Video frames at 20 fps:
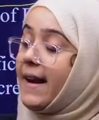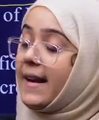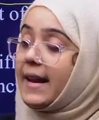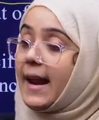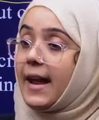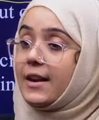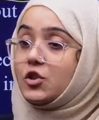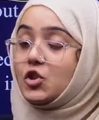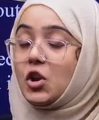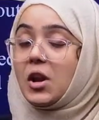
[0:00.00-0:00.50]

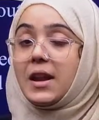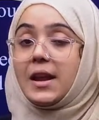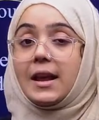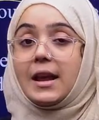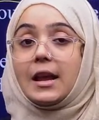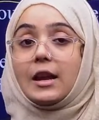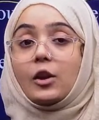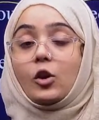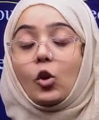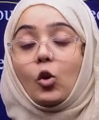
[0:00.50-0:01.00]

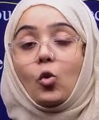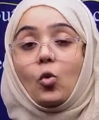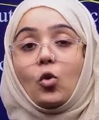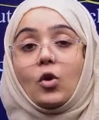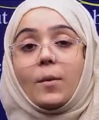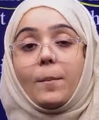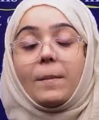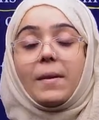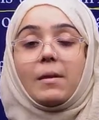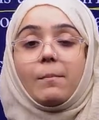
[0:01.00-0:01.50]
financially
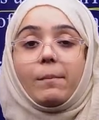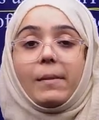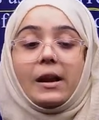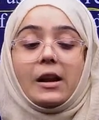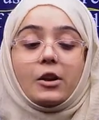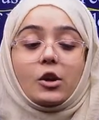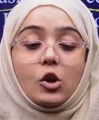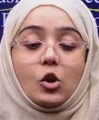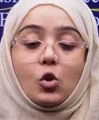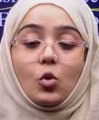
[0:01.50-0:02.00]
include
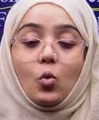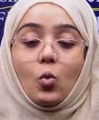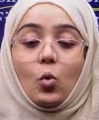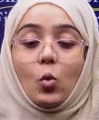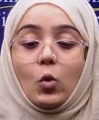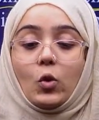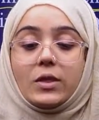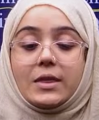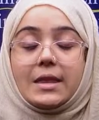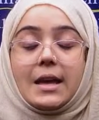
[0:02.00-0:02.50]
people
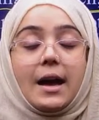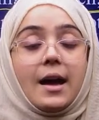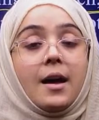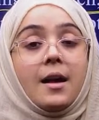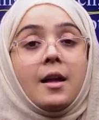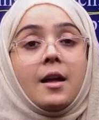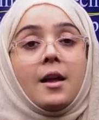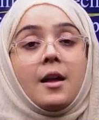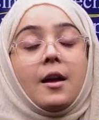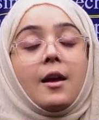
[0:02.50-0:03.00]
to the
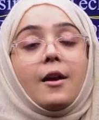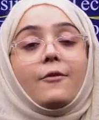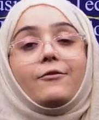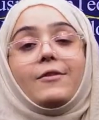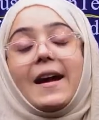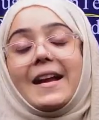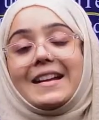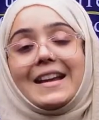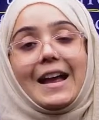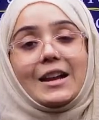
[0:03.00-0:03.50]

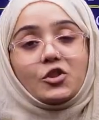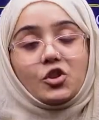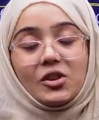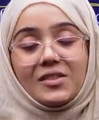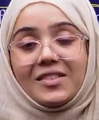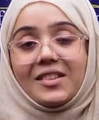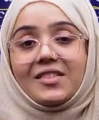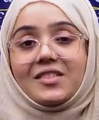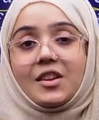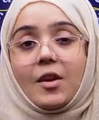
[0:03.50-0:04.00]
financial
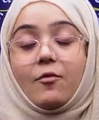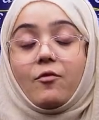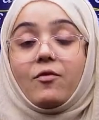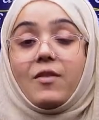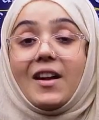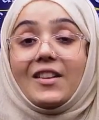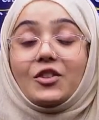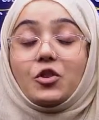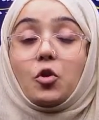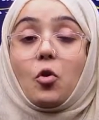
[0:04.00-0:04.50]
system.
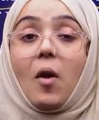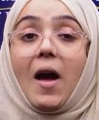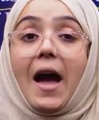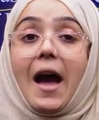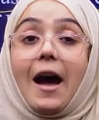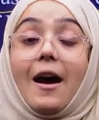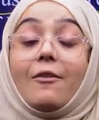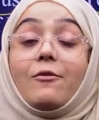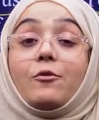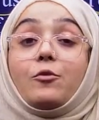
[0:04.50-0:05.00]
First, you
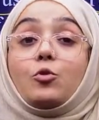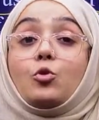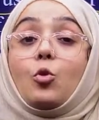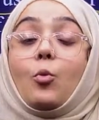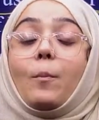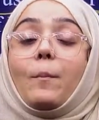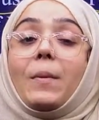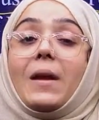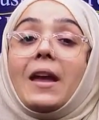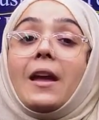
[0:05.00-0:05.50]
have
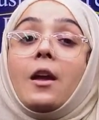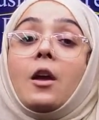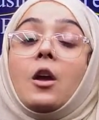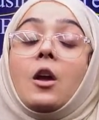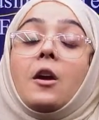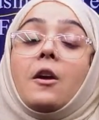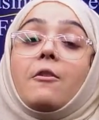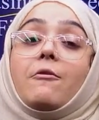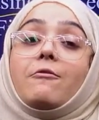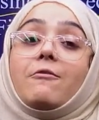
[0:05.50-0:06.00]
to be
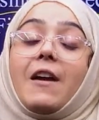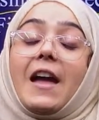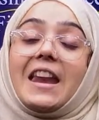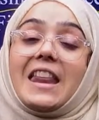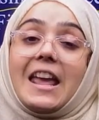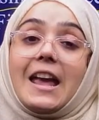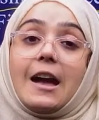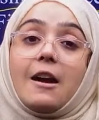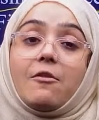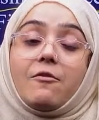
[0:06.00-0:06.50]

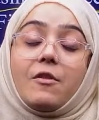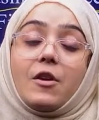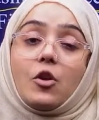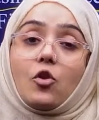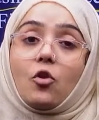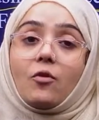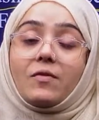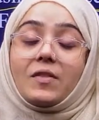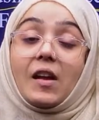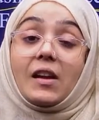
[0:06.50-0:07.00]
very
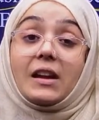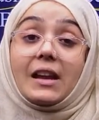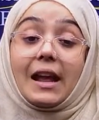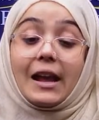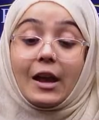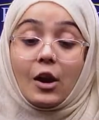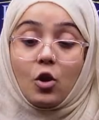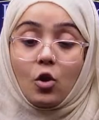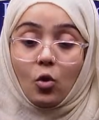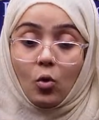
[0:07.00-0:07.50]
aware of the
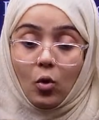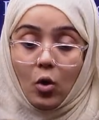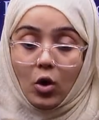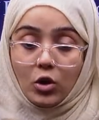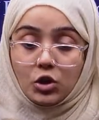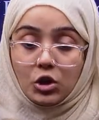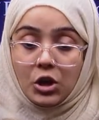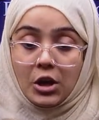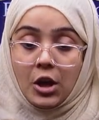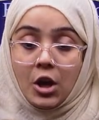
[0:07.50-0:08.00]

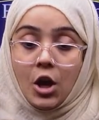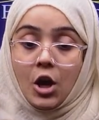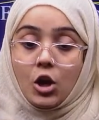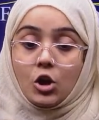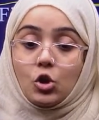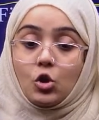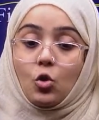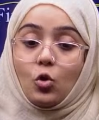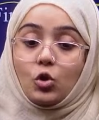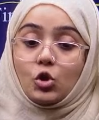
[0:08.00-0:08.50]
technology.
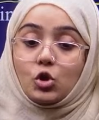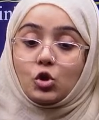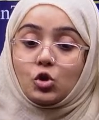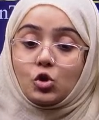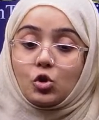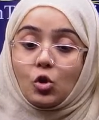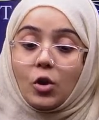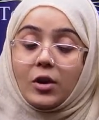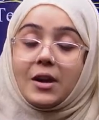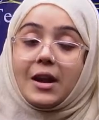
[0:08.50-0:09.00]
You
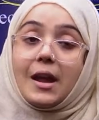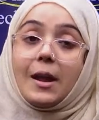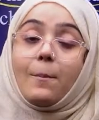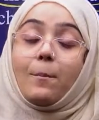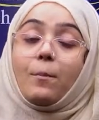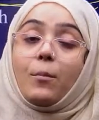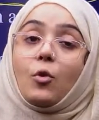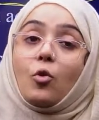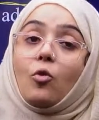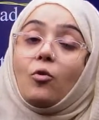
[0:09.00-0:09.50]
should
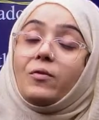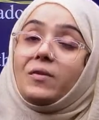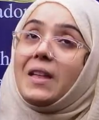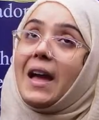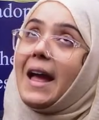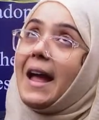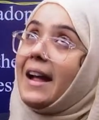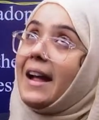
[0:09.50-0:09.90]
improve the